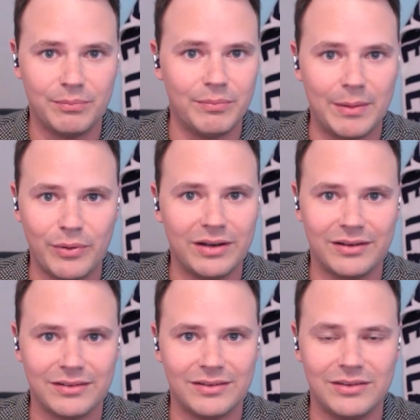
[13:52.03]
That
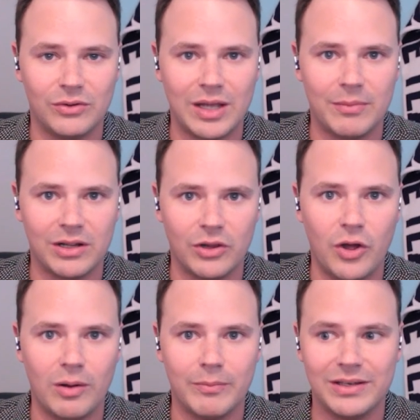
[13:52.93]
product is still coming
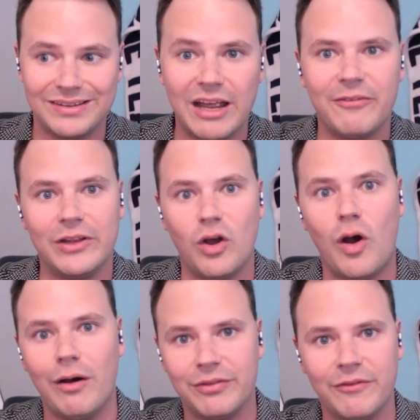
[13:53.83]
along, but definitely
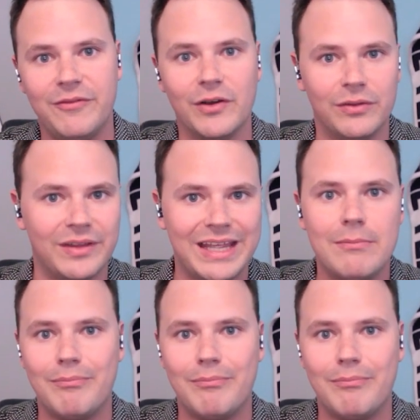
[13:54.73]
off the field and the impact